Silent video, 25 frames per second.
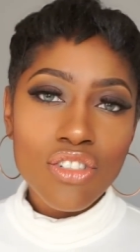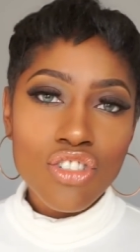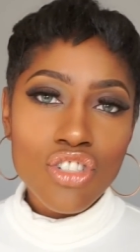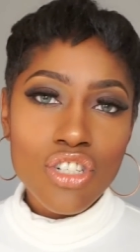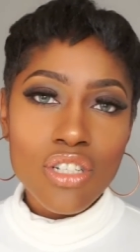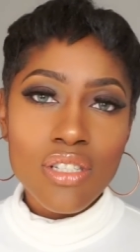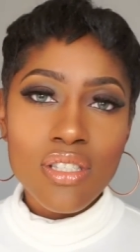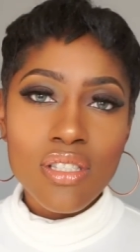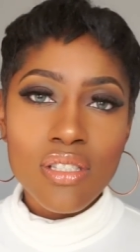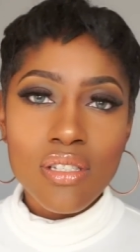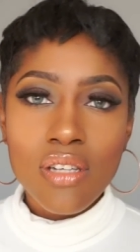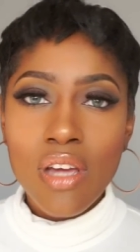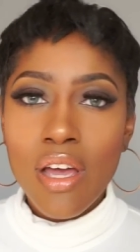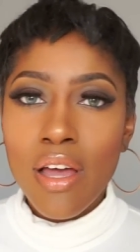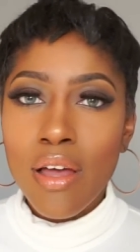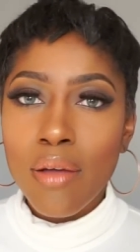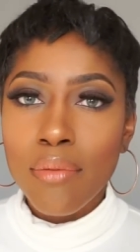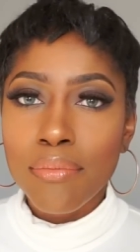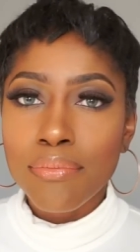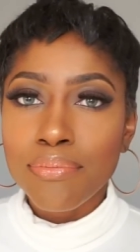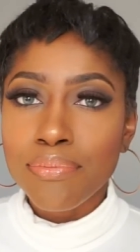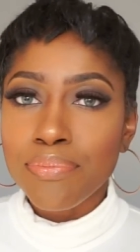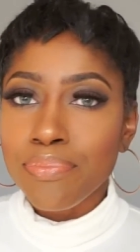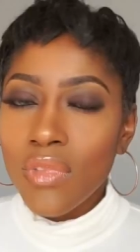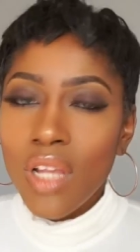just
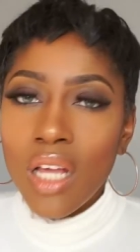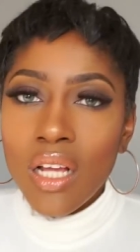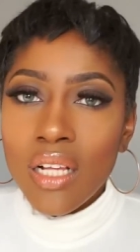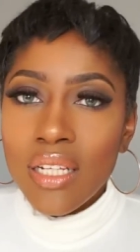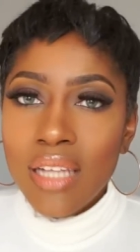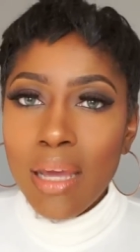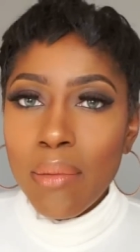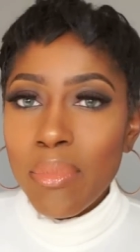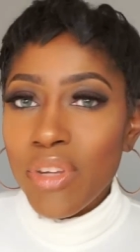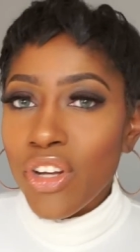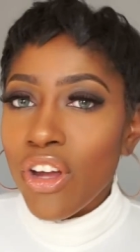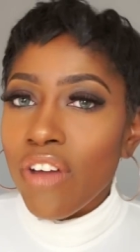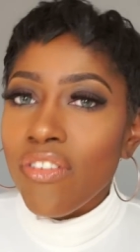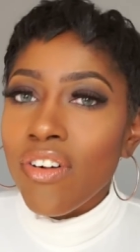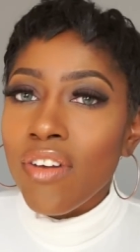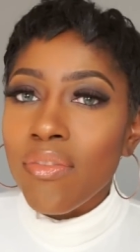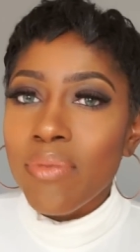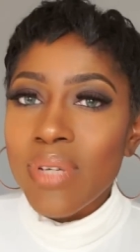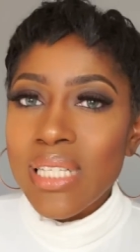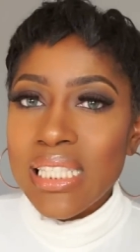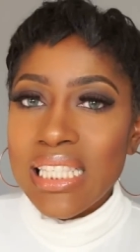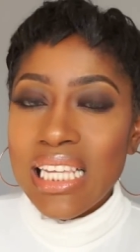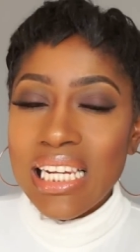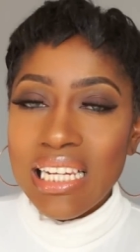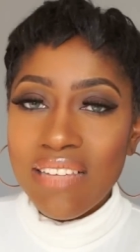um, let me know if I've
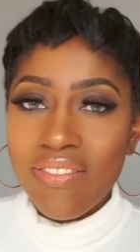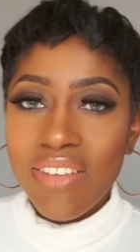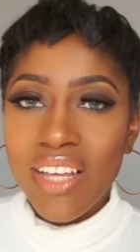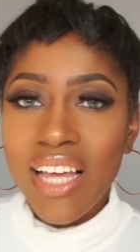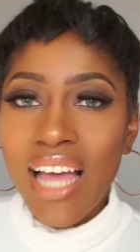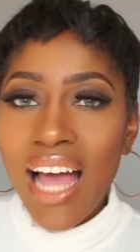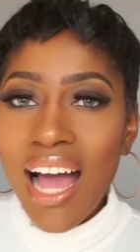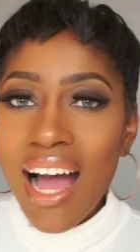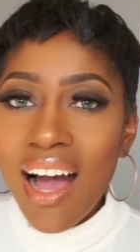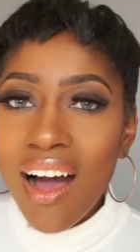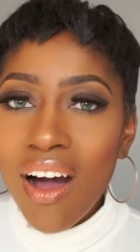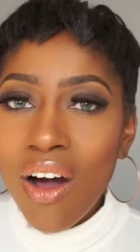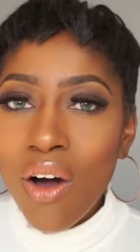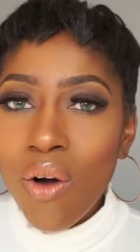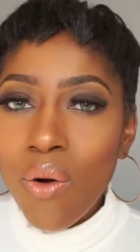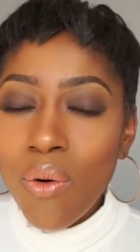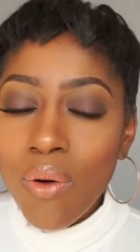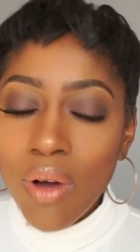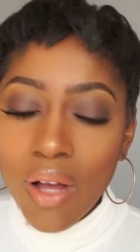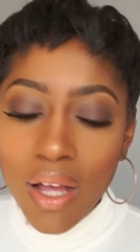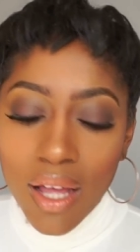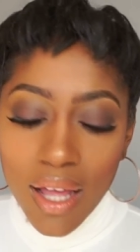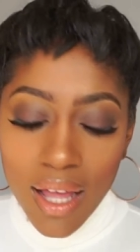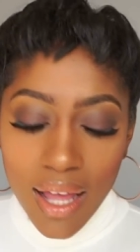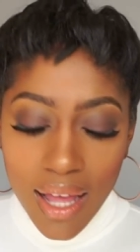missed anything
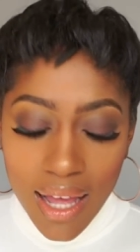out